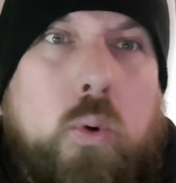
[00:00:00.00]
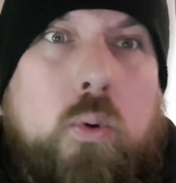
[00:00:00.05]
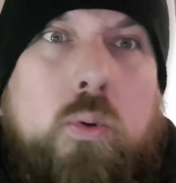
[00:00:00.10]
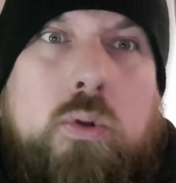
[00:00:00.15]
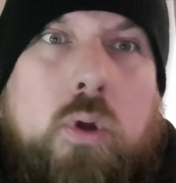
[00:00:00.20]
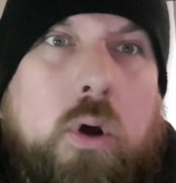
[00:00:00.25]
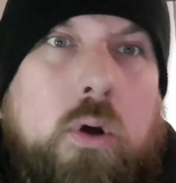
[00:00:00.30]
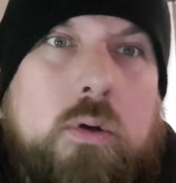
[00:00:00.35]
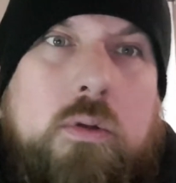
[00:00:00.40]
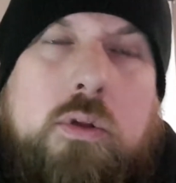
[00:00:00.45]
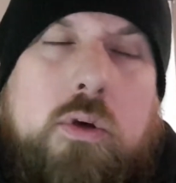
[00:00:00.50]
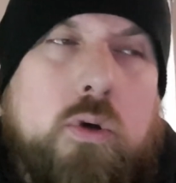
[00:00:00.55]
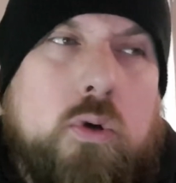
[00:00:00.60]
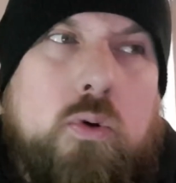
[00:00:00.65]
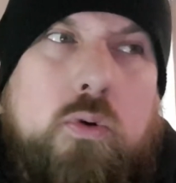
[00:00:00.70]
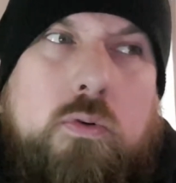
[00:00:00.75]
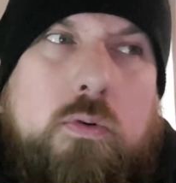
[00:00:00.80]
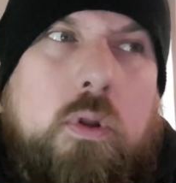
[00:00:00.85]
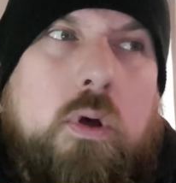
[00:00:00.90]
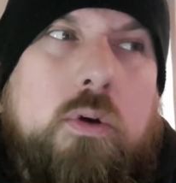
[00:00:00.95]
all night, like
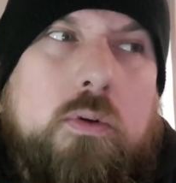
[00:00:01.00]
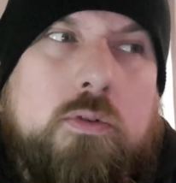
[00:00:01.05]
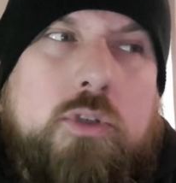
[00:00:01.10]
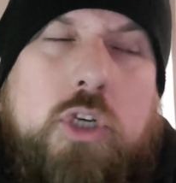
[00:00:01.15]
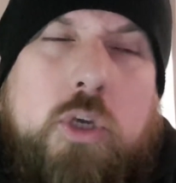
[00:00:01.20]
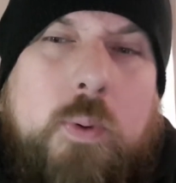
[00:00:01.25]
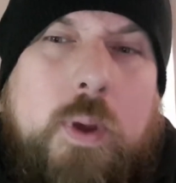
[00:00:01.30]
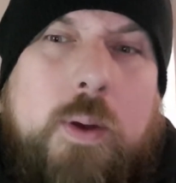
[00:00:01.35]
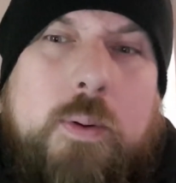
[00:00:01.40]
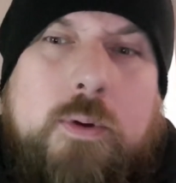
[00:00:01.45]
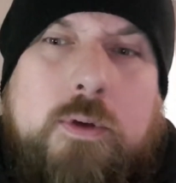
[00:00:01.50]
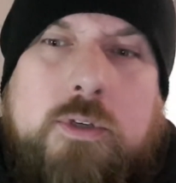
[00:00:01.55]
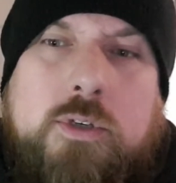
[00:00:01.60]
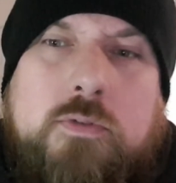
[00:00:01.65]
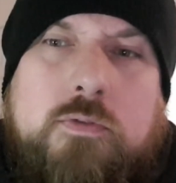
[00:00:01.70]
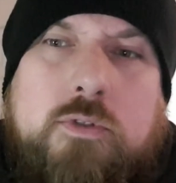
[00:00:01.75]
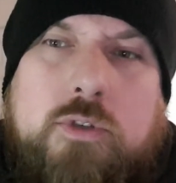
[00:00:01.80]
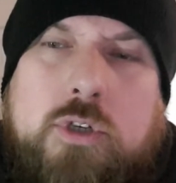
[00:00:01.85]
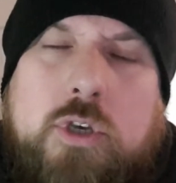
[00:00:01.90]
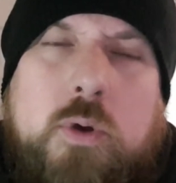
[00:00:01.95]
good like 2
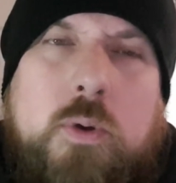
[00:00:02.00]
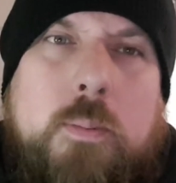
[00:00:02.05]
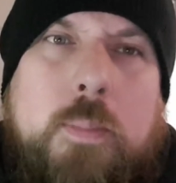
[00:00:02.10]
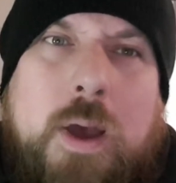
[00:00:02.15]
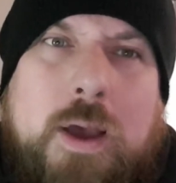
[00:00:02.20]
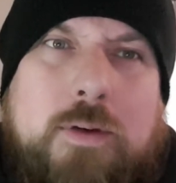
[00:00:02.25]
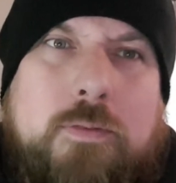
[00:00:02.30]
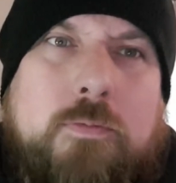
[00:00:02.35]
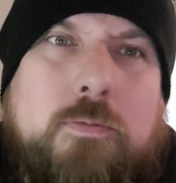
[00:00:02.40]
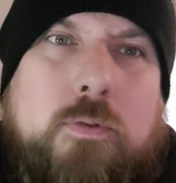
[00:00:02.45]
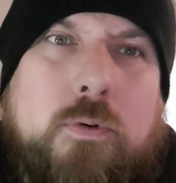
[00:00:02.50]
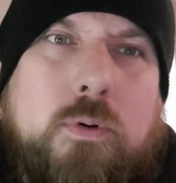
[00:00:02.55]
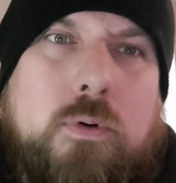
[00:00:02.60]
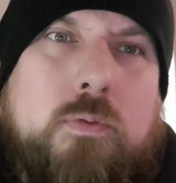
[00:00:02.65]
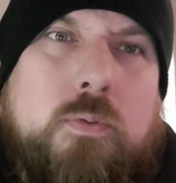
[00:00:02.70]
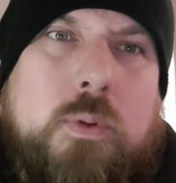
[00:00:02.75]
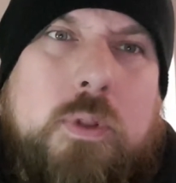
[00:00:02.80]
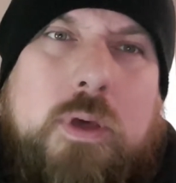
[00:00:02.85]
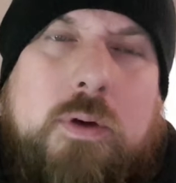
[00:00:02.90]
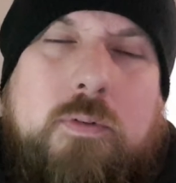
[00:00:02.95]
hours of just going back and
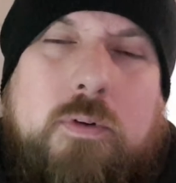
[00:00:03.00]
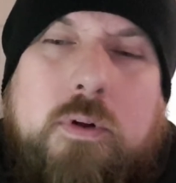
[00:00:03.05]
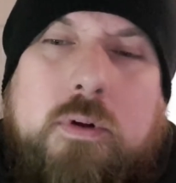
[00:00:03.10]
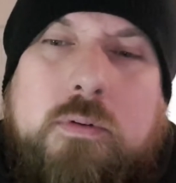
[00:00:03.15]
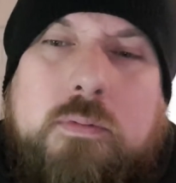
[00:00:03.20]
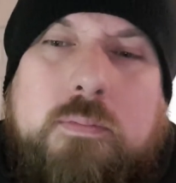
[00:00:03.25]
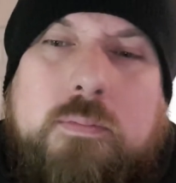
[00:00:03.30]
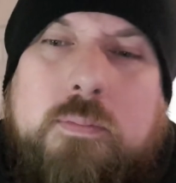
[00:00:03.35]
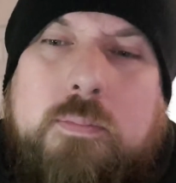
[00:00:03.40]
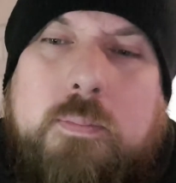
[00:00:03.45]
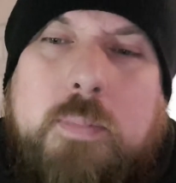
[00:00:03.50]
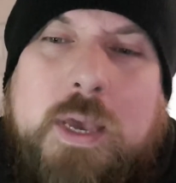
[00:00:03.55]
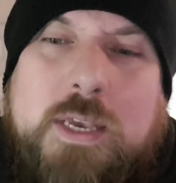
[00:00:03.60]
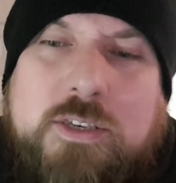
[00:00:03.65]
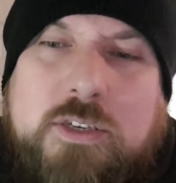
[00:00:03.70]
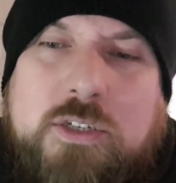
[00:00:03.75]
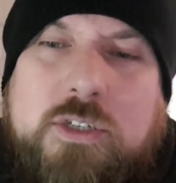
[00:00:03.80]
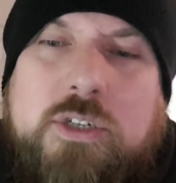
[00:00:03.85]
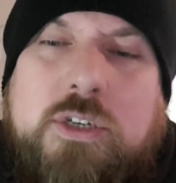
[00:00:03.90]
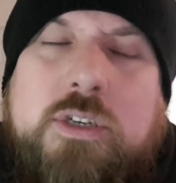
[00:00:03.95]
forth with her on
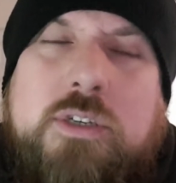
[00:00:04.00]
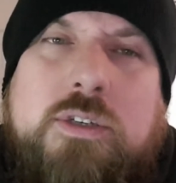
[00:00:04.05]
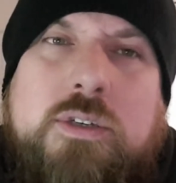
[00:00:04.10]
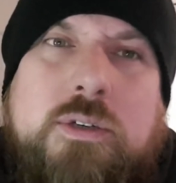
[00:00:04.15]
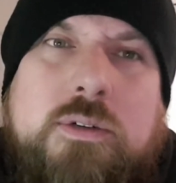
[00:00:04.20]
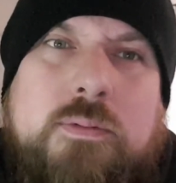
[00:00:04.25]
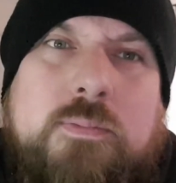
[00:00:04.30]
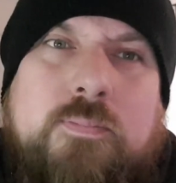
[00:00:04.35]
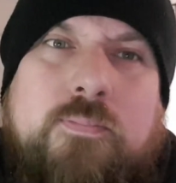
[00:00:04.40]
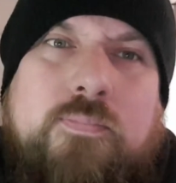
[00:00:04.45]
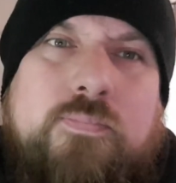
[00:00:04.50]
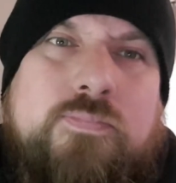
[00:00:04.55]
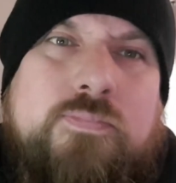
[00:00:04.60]
messages and